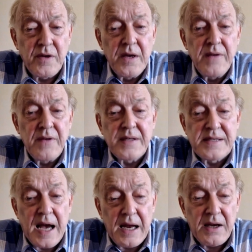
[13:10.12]
There's
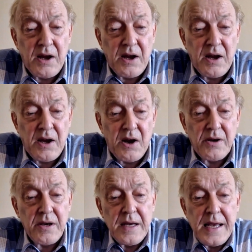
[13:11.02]
dialogue.
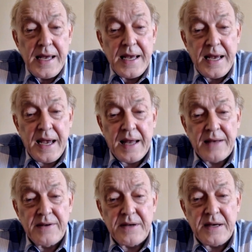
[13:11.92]

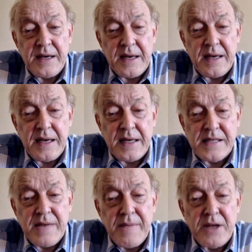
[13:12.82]
And
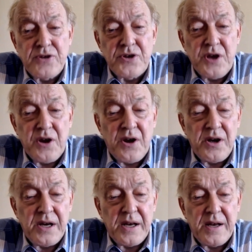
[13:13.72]
as I mentioned
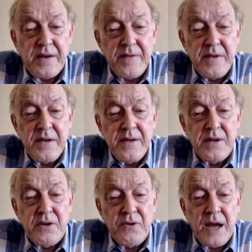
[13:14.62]
earlier, the
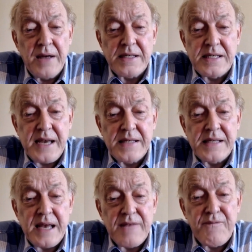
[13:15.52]
United States
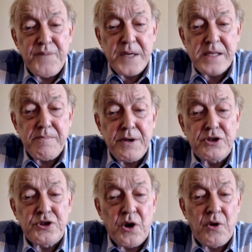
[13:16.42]
has visibly
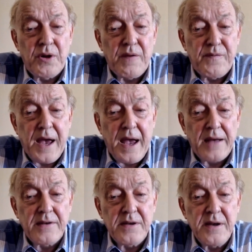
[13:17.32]
shown the
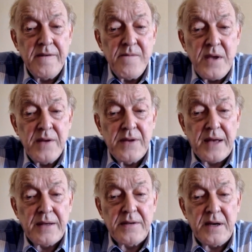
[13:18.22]
fact that